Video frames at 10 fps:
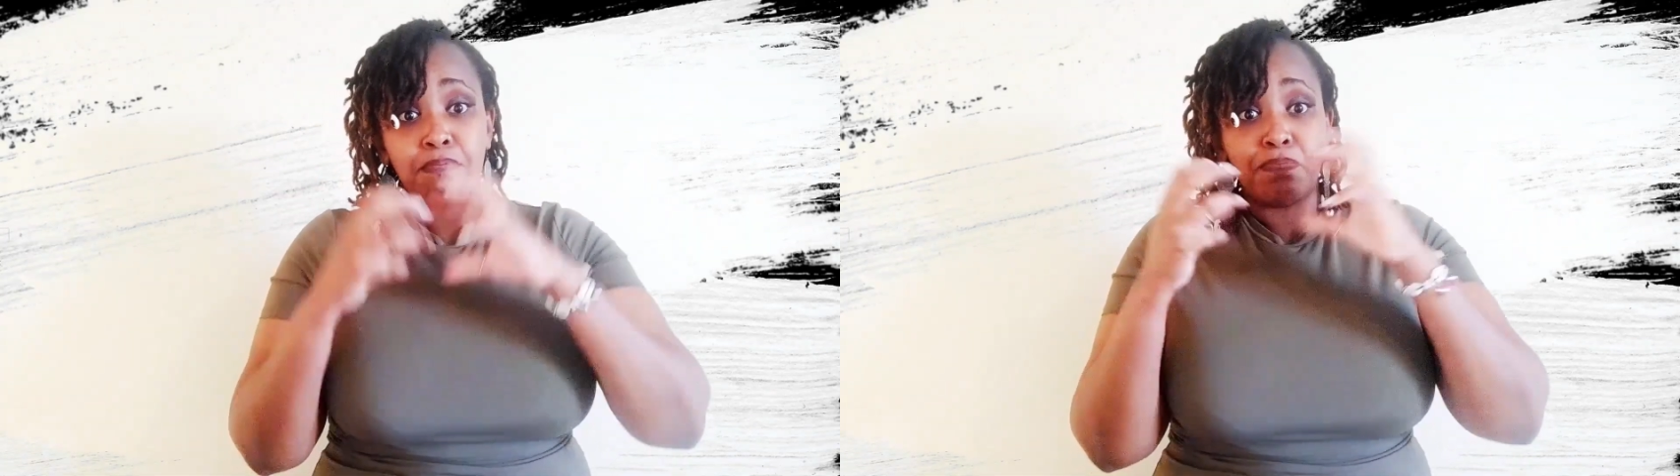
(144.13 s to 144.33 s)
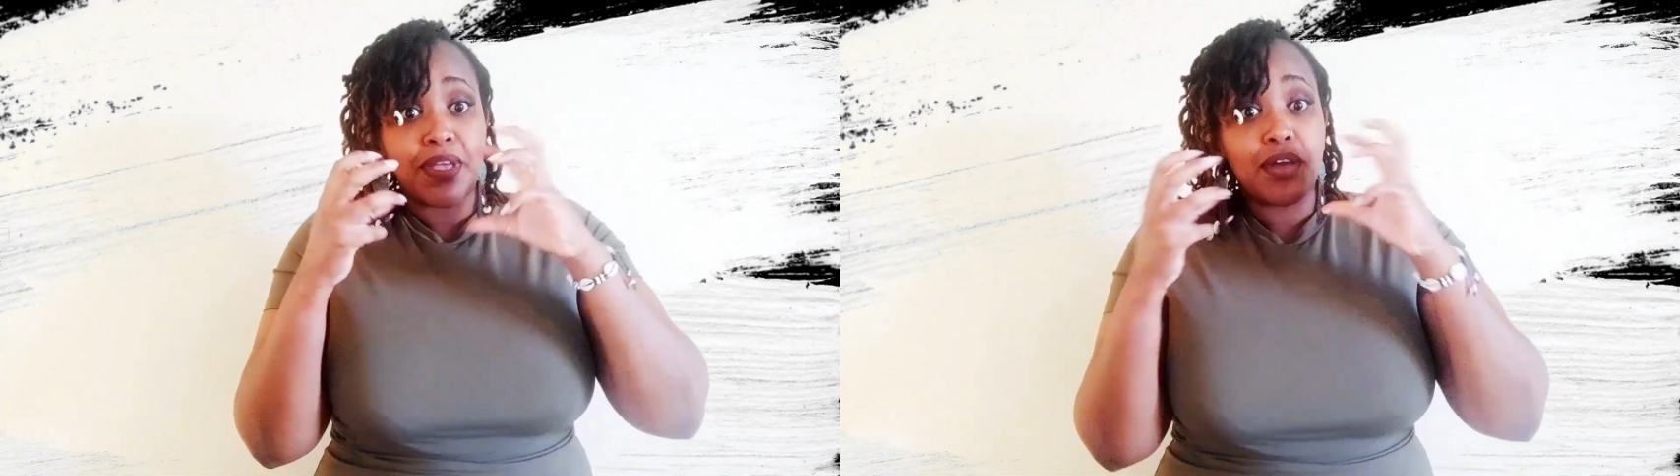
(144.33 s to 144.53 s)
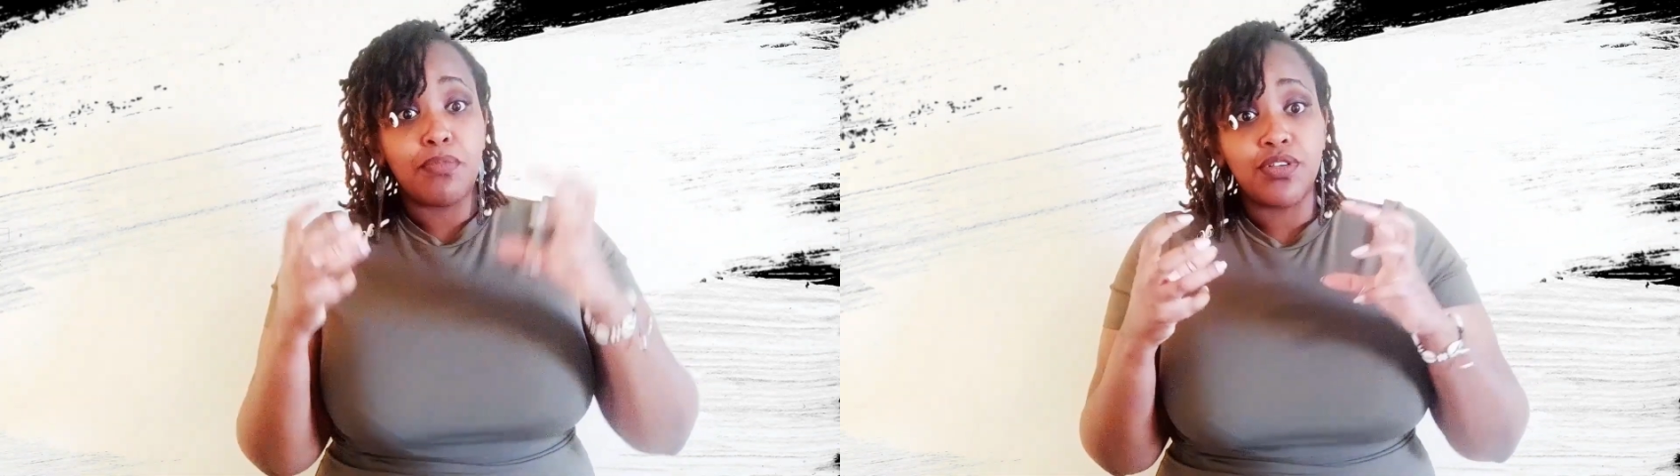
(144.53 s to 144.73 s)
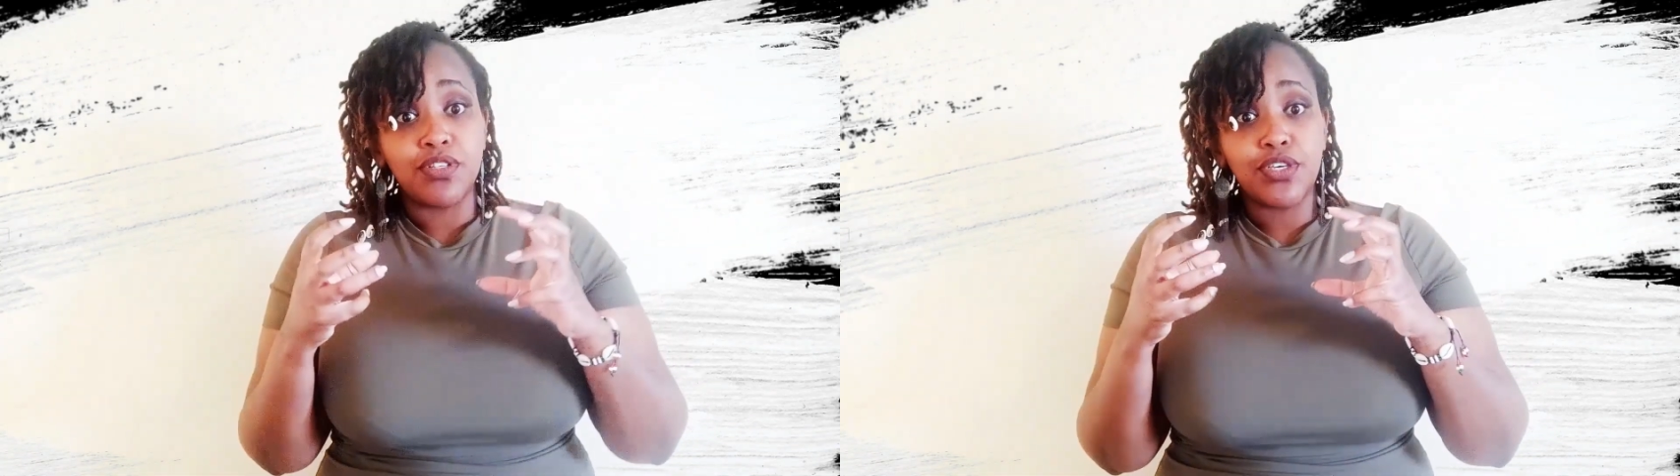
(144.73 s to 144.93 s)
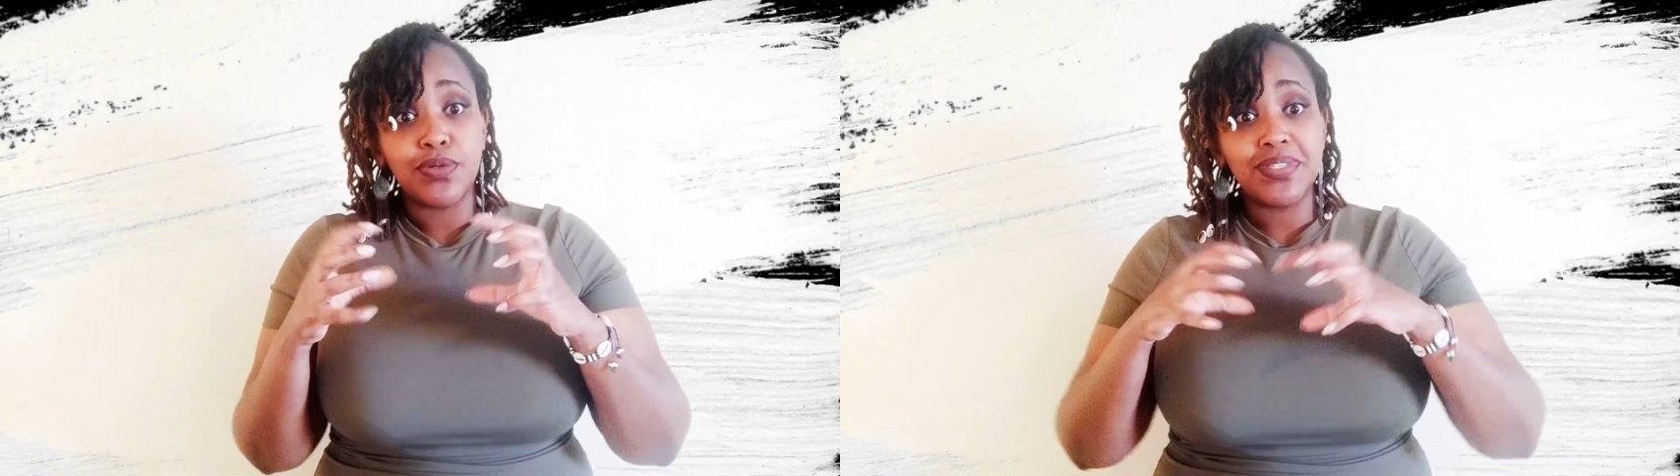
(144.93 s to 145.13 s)
bigger
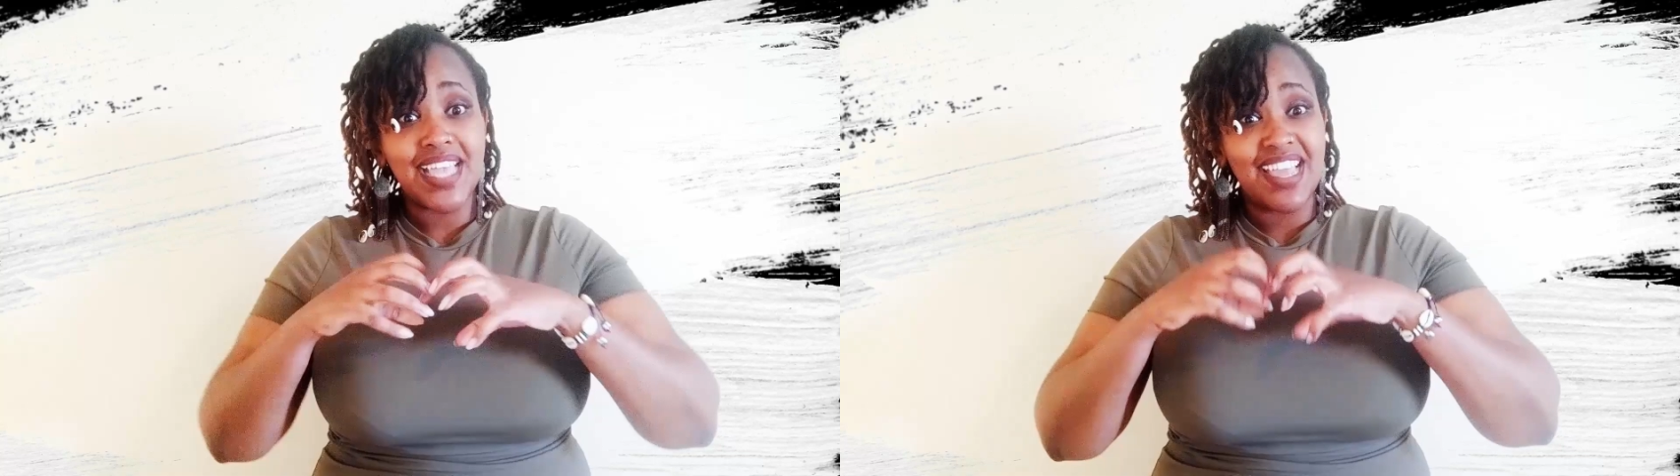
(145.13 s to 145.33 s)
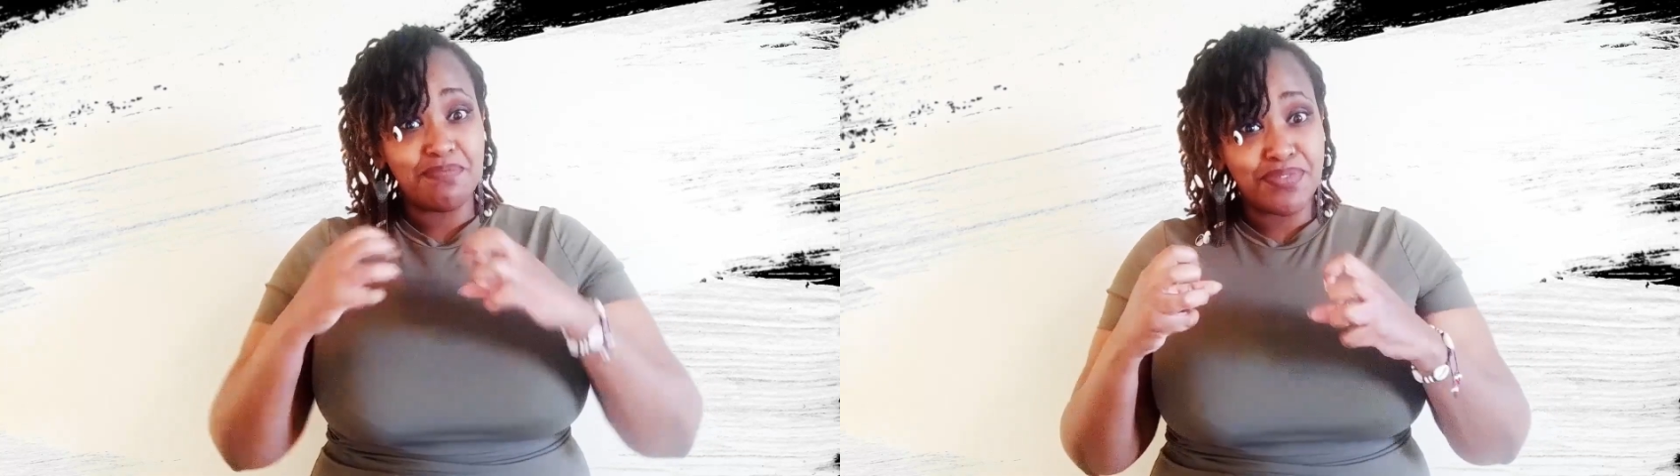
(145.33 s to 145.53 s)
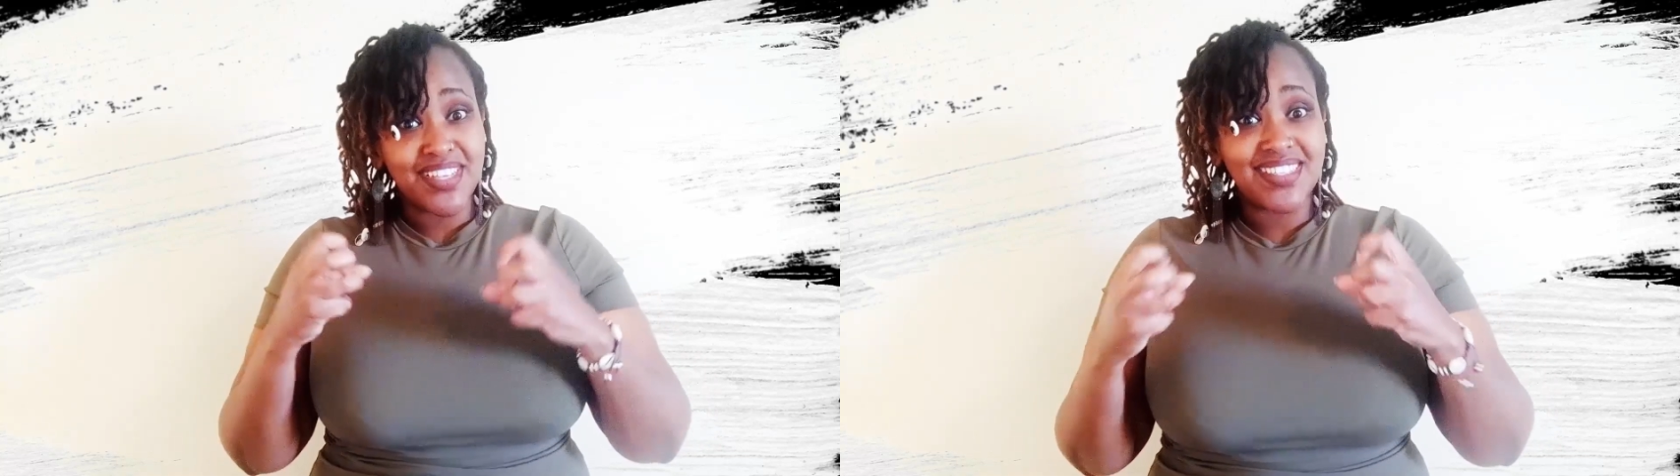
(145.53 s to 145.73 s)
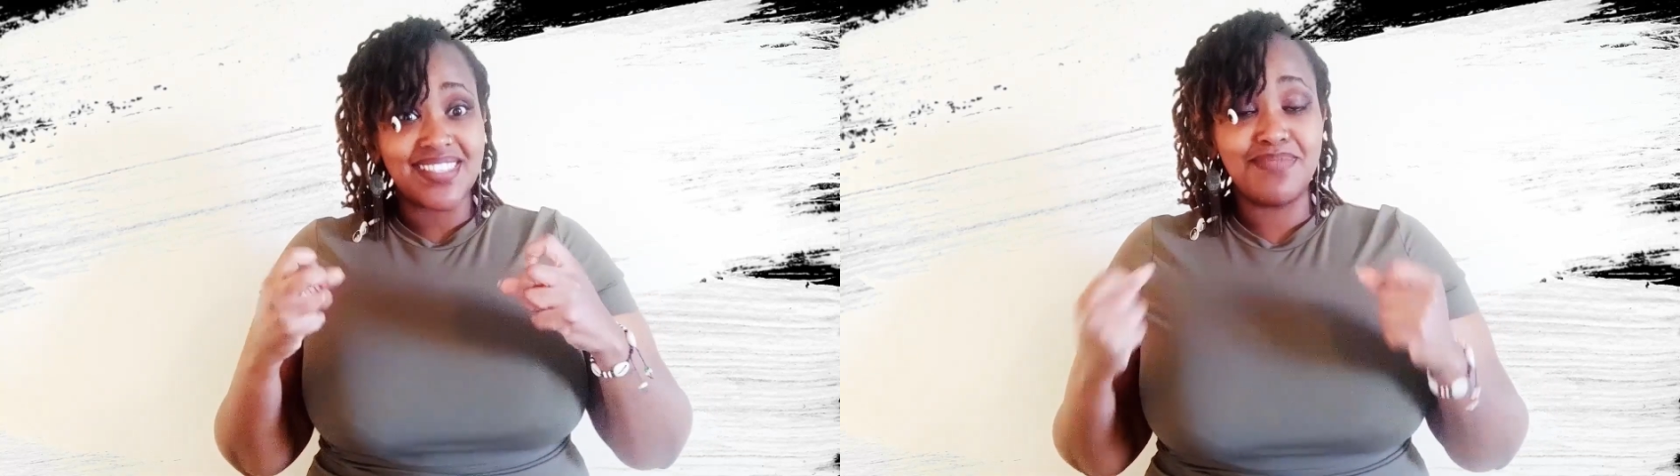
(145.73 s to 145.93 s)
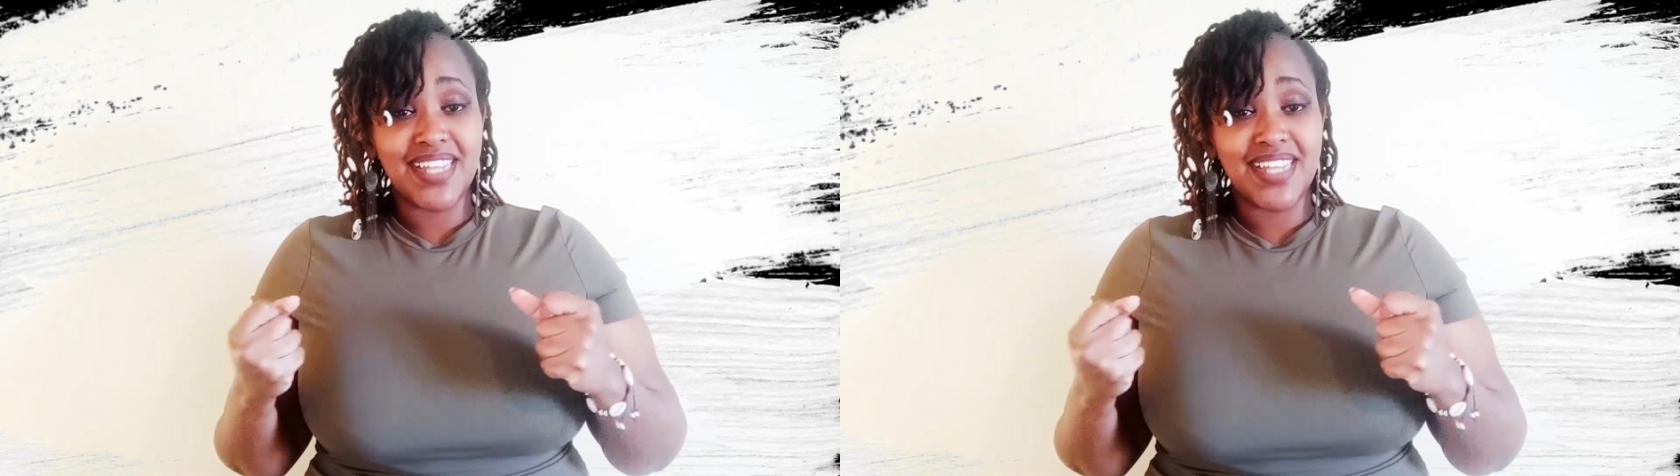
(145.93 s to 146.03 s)
molecules, and breaks them